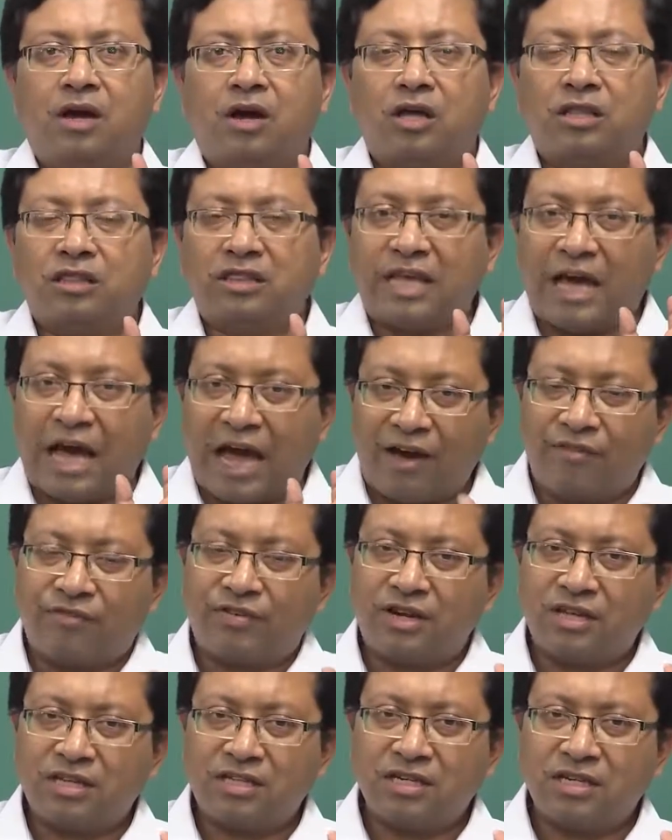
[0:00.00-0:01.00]
the
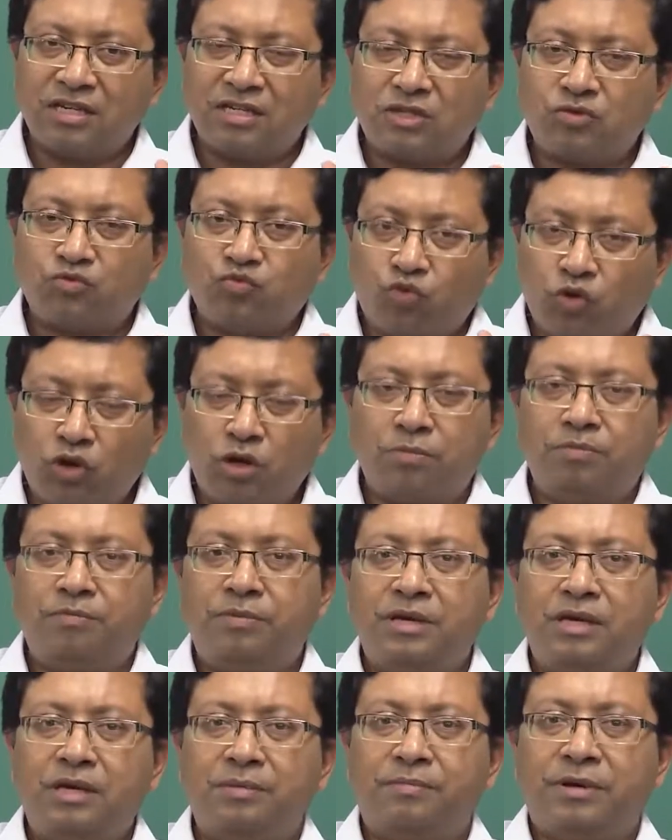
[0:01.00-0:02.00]
averages would
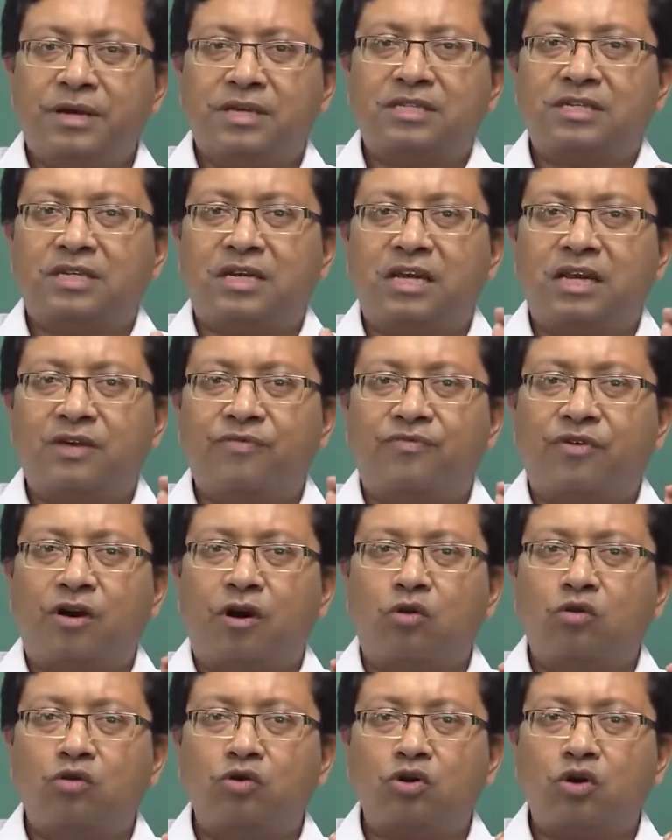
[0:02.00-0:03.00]
be basically
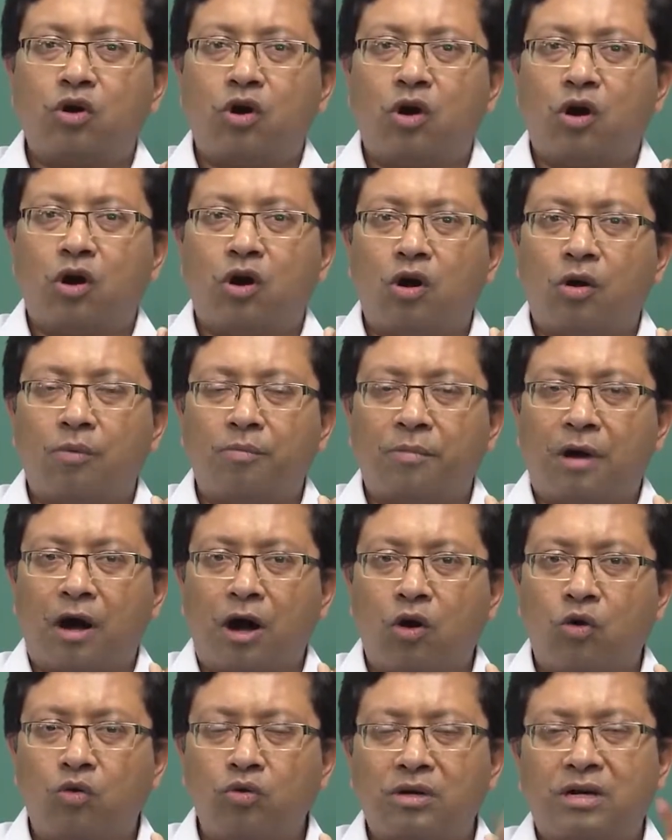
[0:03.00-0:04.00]
found
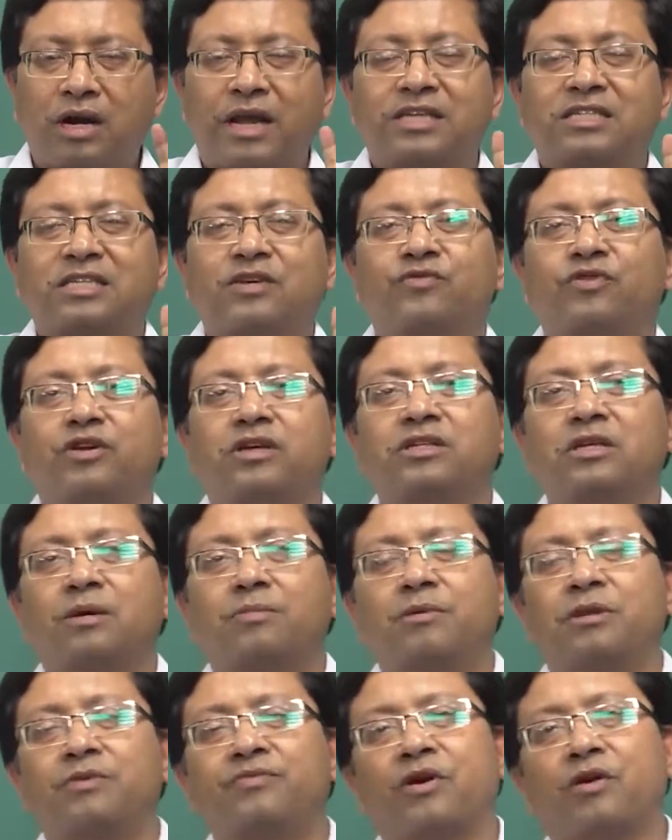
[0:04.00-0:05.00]
out, like say for
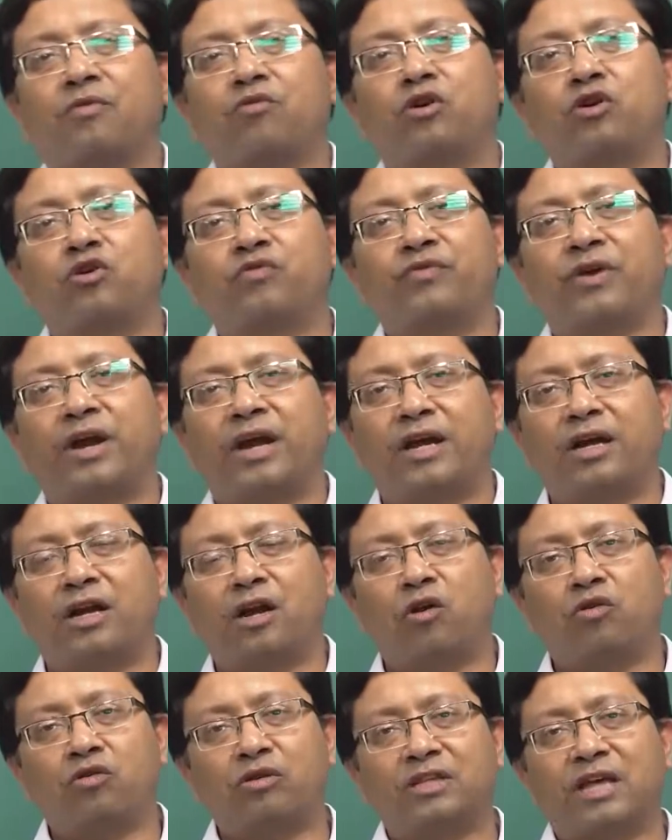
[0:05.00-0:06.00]
example, if I want to find
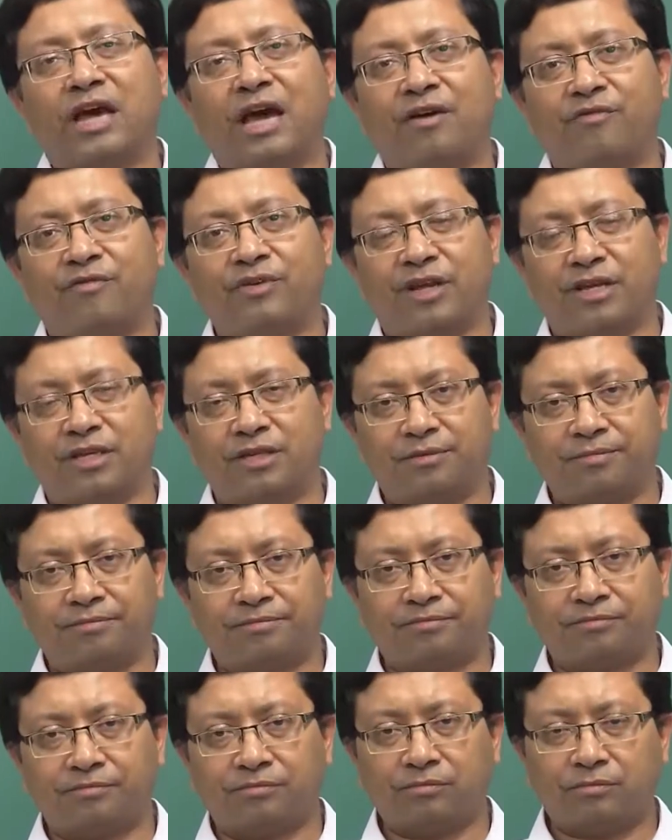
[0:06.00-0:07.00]
out the average
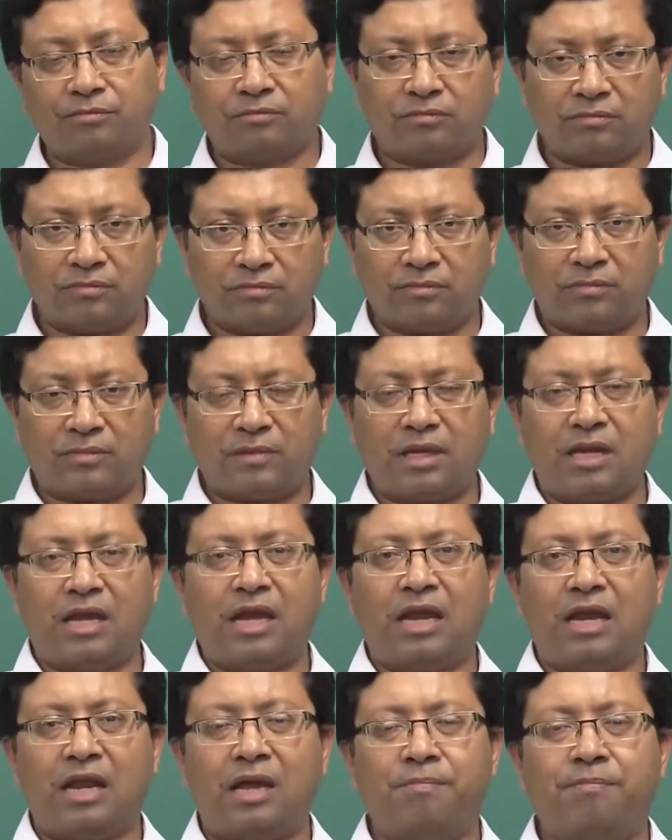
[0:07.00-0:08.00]

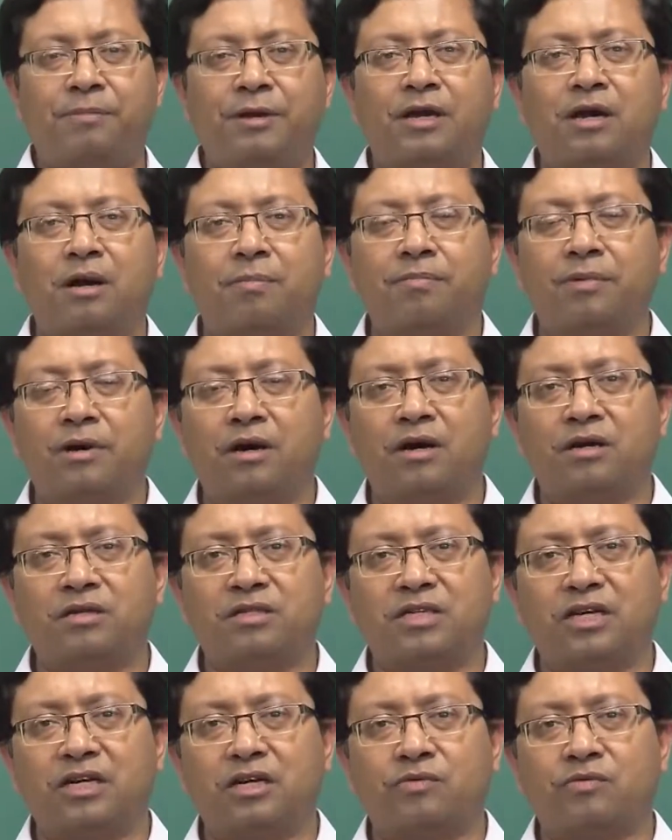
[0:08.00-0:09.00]
and I pick up a
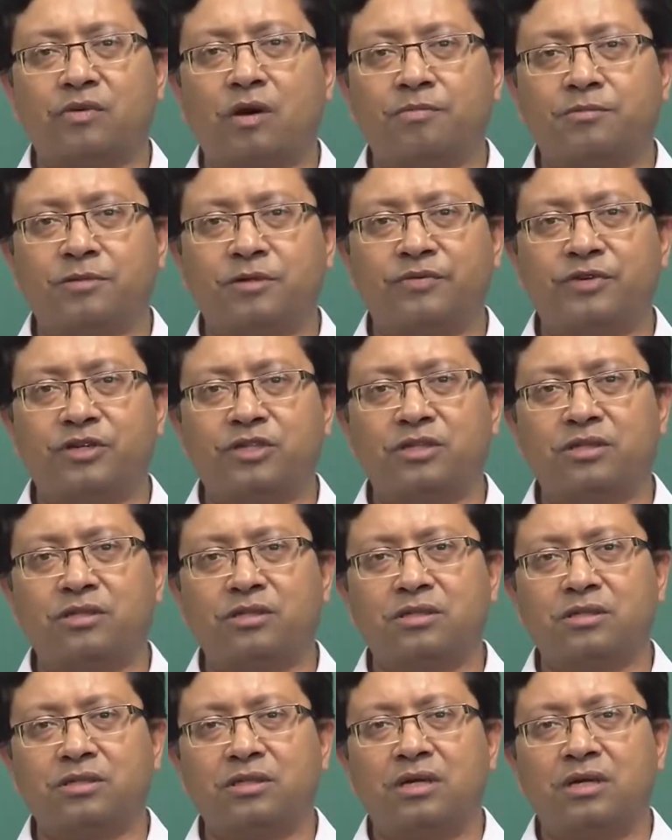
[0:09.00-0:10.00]
set of observations,